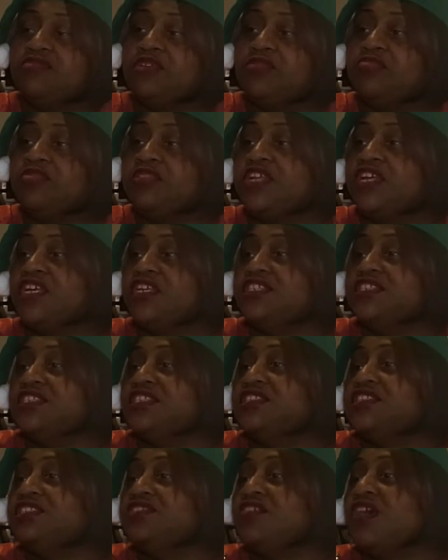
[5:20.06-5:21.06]
my plug in
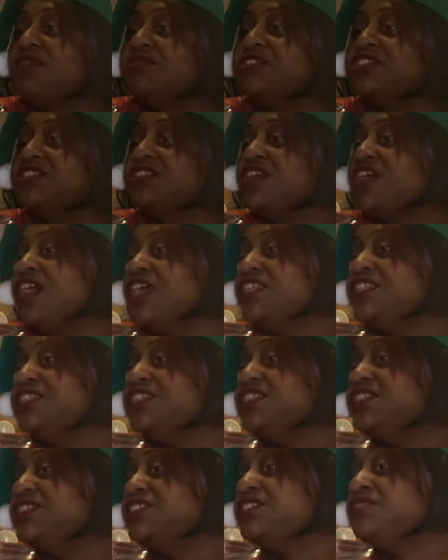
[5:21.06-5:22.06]
there. So I'm starting
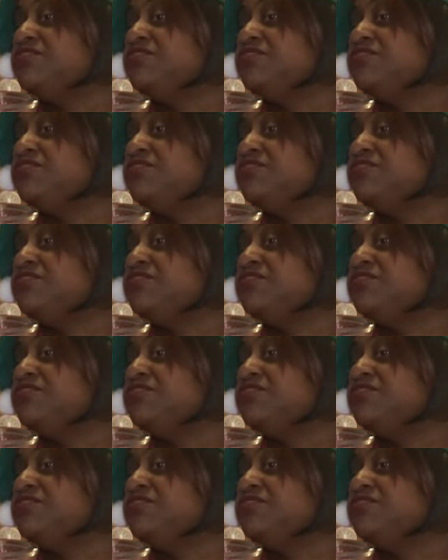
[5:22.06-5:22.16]
this